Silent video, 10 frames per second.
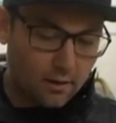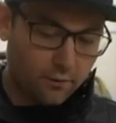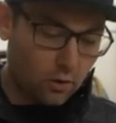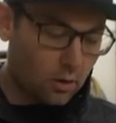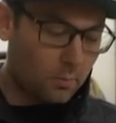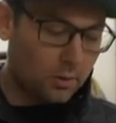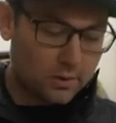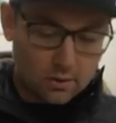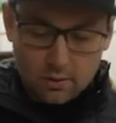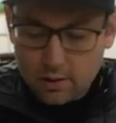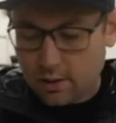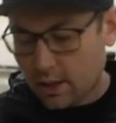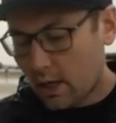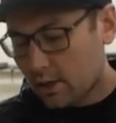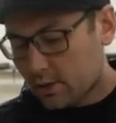affordable. So a
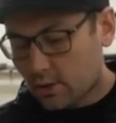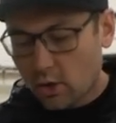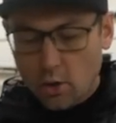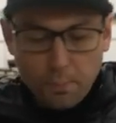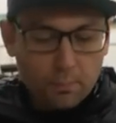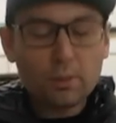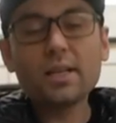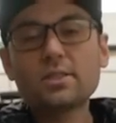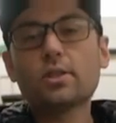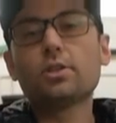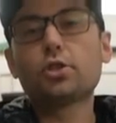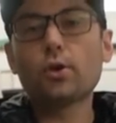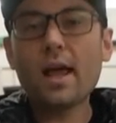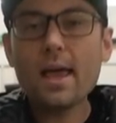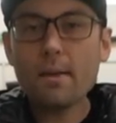scoop plus a
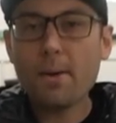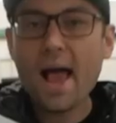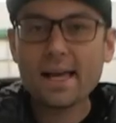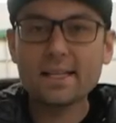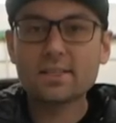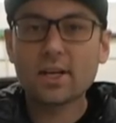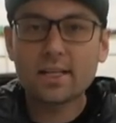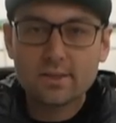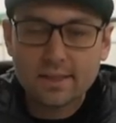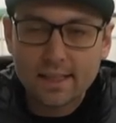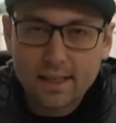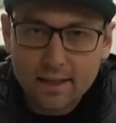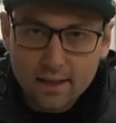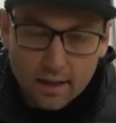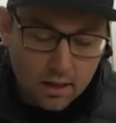tray package like you see
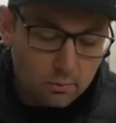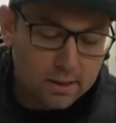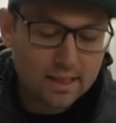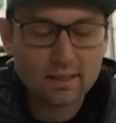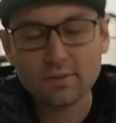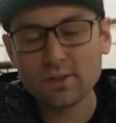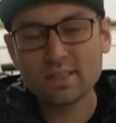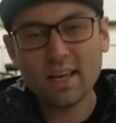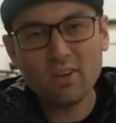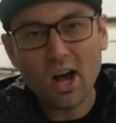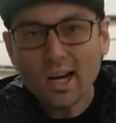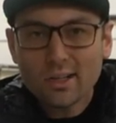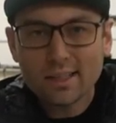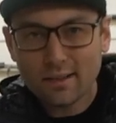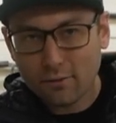here retails for
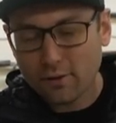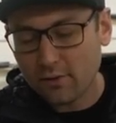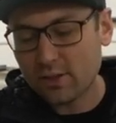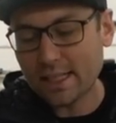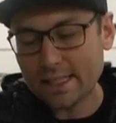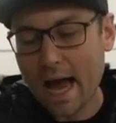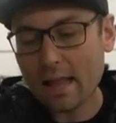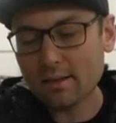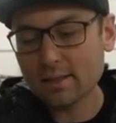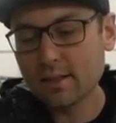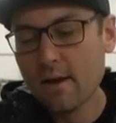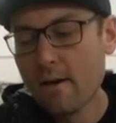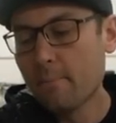$750.